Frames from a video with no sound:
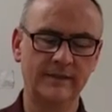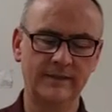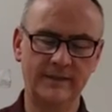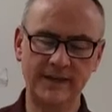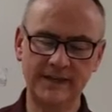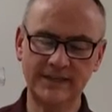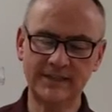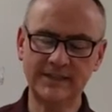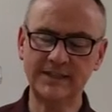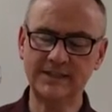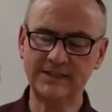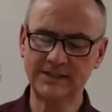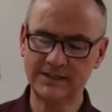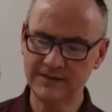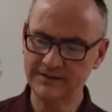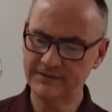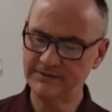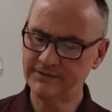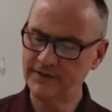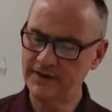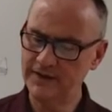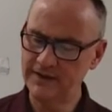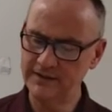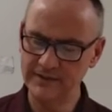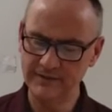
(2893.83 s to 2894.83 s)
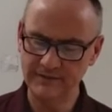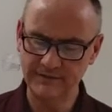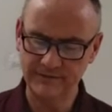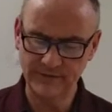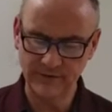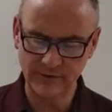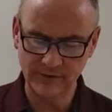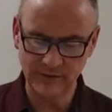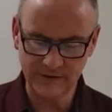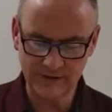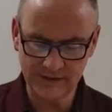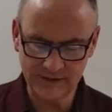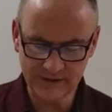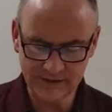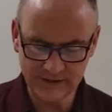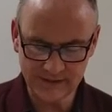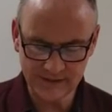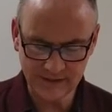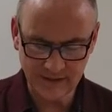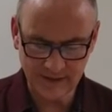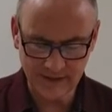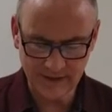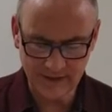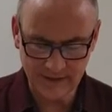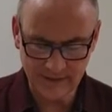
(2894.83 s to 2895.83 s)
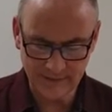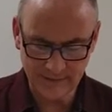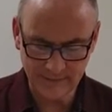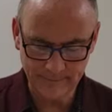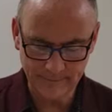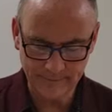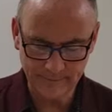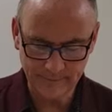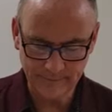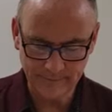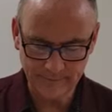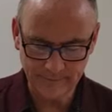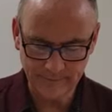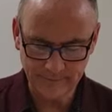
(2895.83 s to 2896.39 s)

This is the, in the verse um,